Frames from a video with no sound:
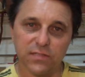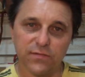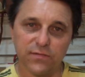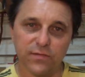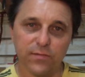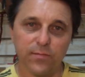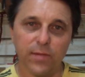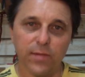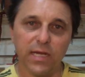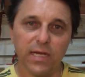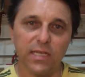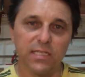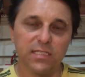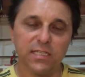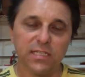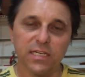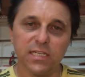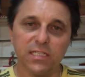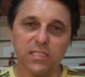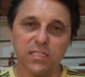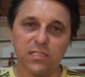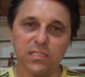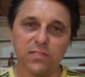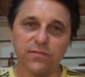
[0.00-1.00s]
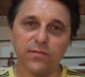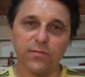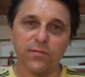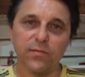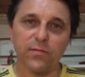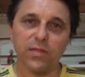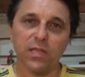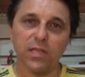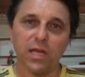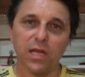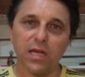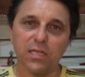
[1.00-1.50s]
from many teachers from
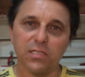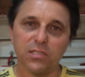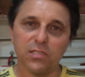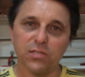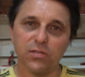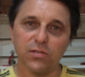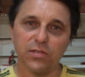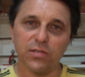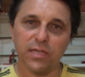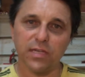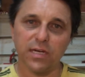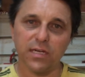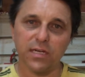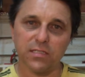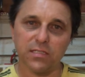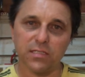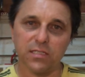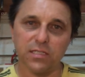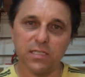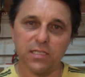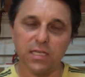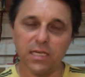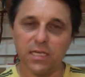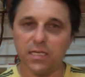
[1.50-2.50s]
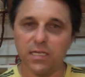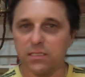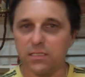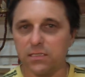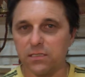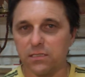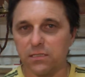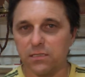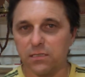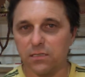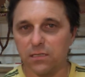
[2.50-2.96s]
the last 2,000 years,